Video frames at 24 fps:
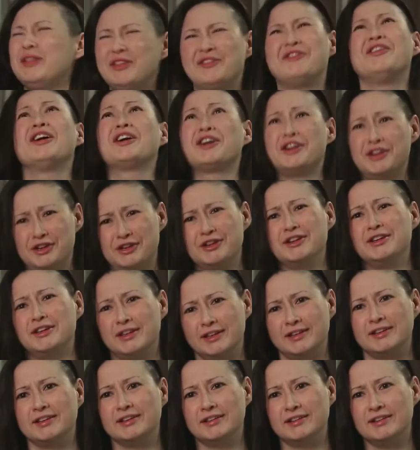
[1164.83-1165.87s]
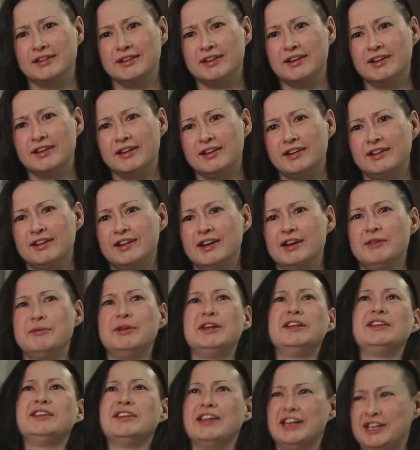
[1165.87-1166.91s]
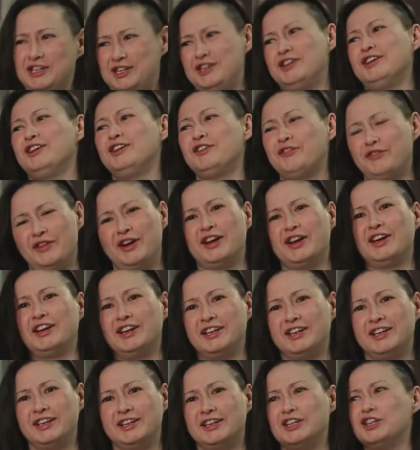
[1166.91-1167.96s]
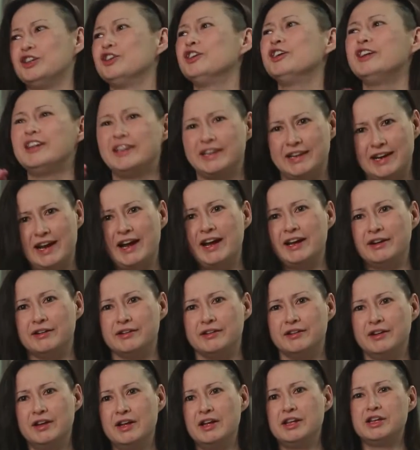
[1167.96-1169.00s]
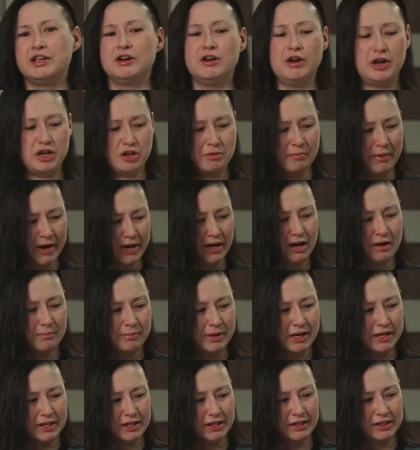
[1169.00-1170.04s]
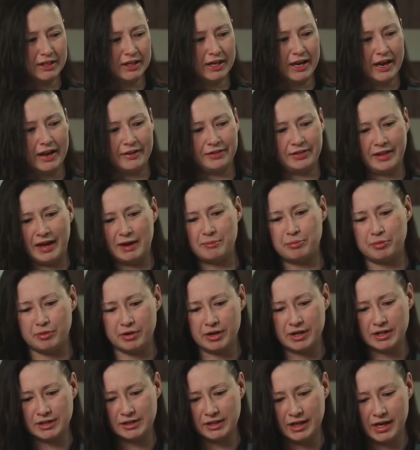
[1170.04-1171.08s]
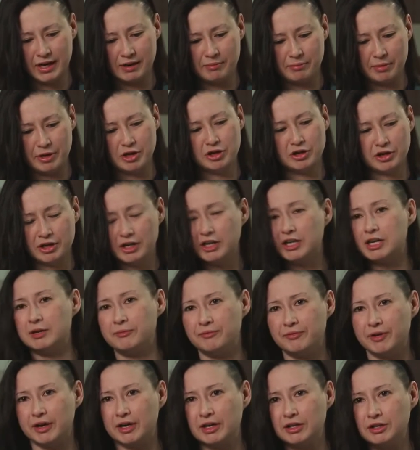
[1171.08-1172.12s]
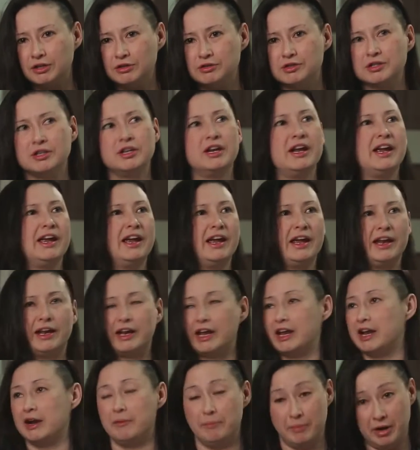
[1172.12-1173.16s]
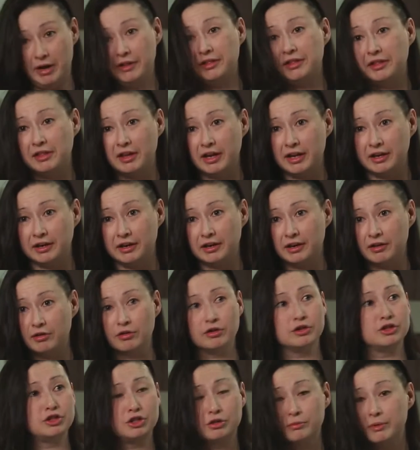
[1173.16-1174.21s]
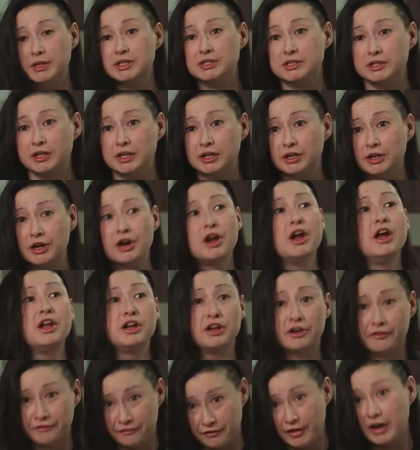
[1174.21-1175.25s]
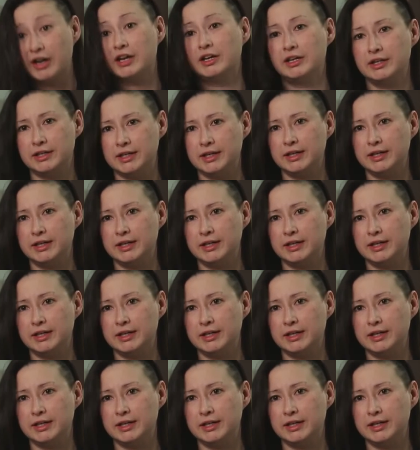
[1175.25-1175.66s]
Motherfucker, you're addicted. You know what I mean? Like, you're fucking addicted. You're in denial. You know, you might not be addicted at that point in time, but you're going to keep fucking using, and a month later or 2 months later, you're fucking